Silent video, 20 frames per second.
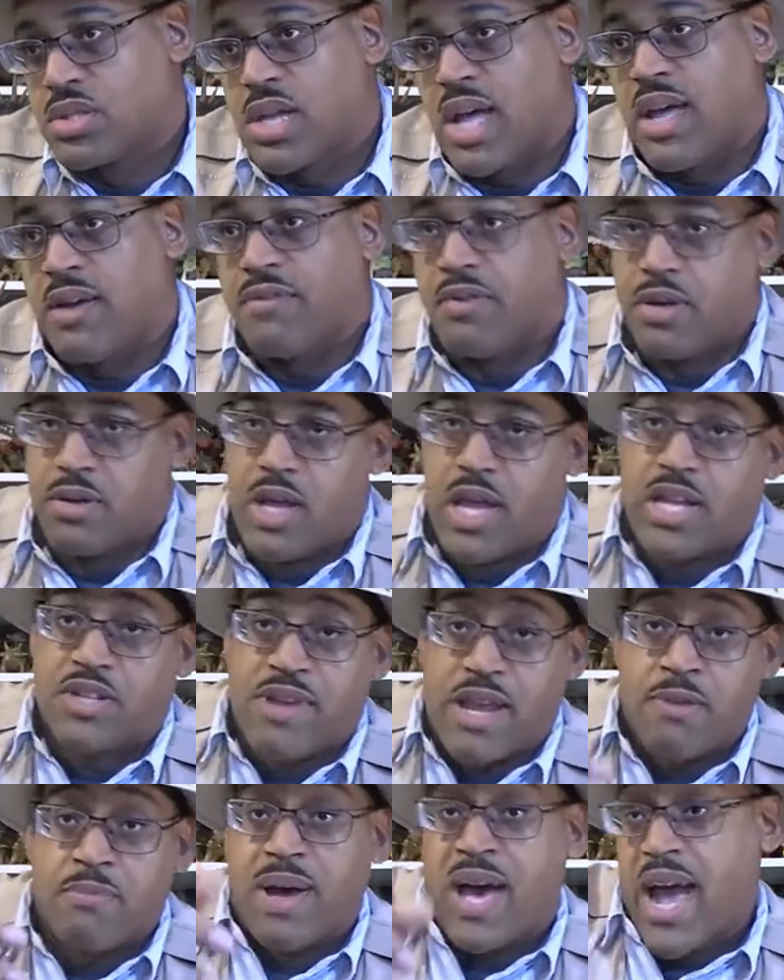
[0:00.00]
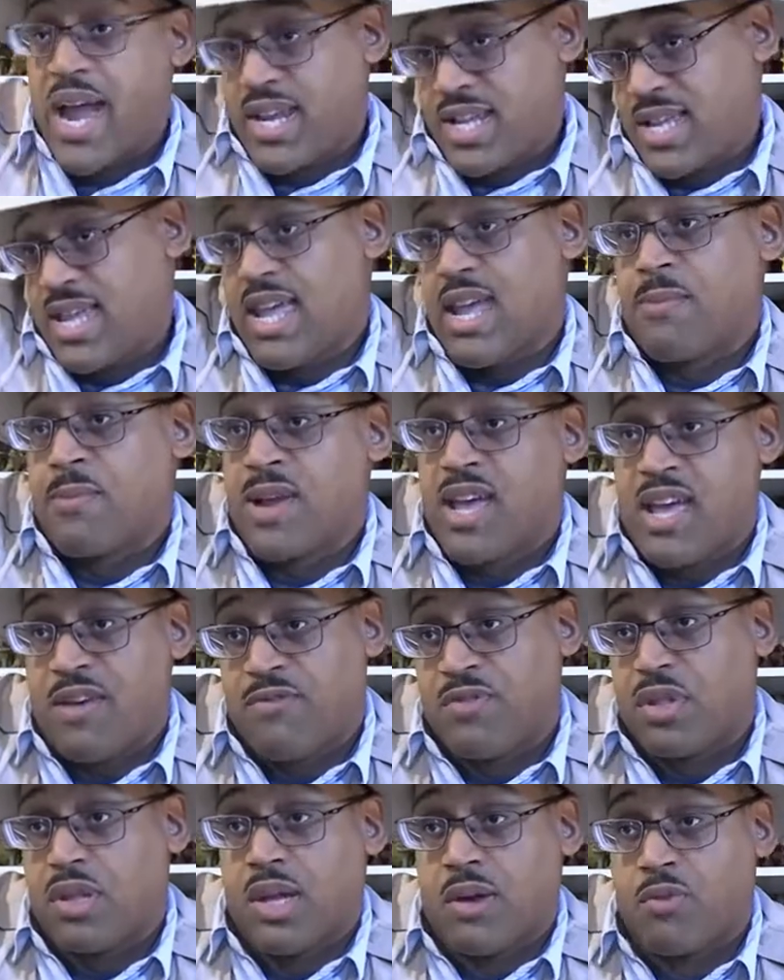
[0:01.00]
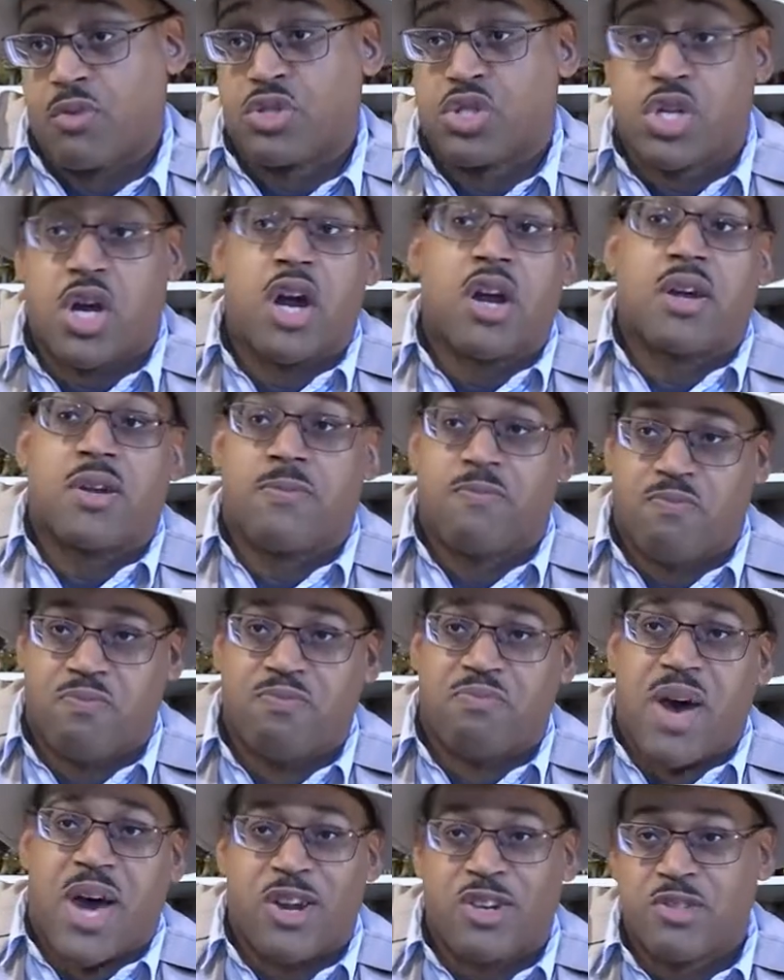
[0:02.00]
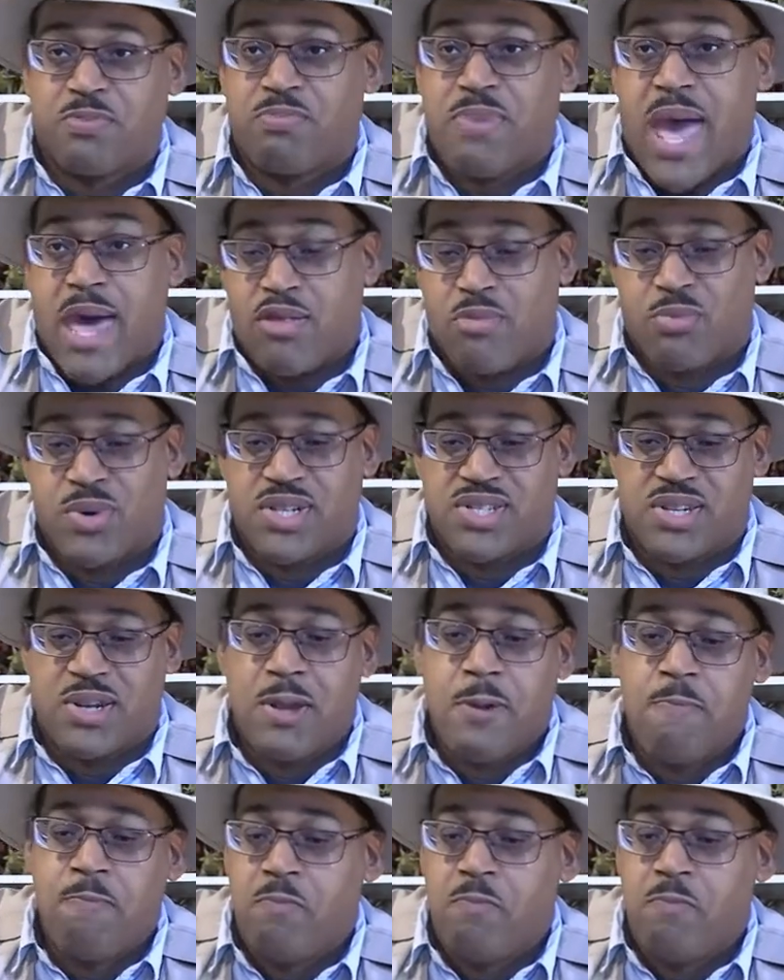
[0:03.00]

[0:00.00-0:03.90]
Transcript: I have, a, behind the camera, I have several shark models, past and present.